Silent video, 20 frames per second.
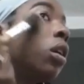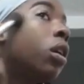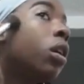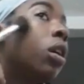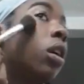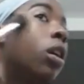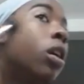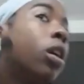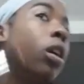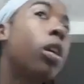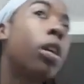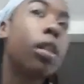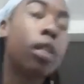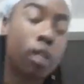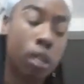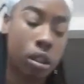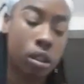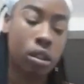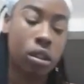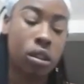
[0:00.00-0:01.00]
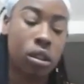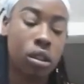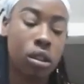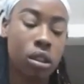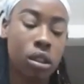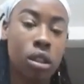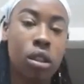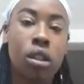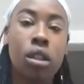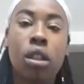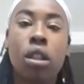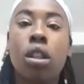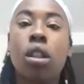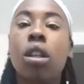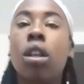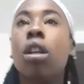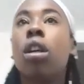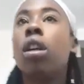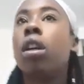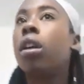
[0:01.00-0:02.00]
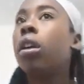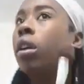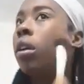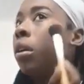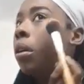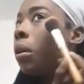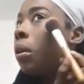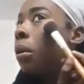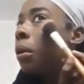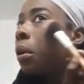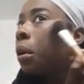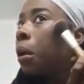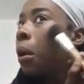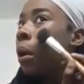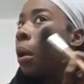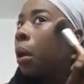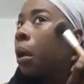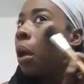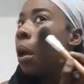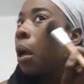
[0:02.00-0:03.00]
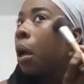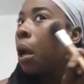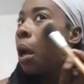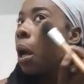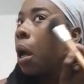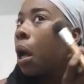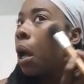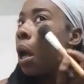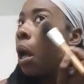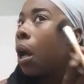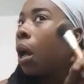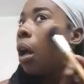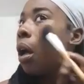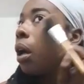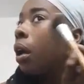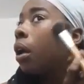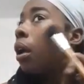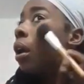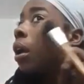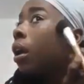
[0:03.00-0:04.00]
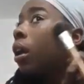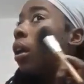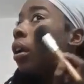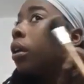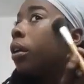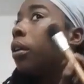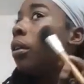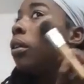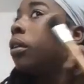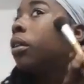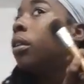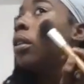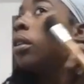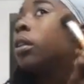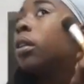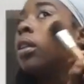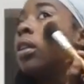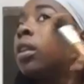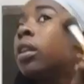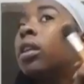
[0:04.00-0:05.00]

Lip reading: Nothing is said.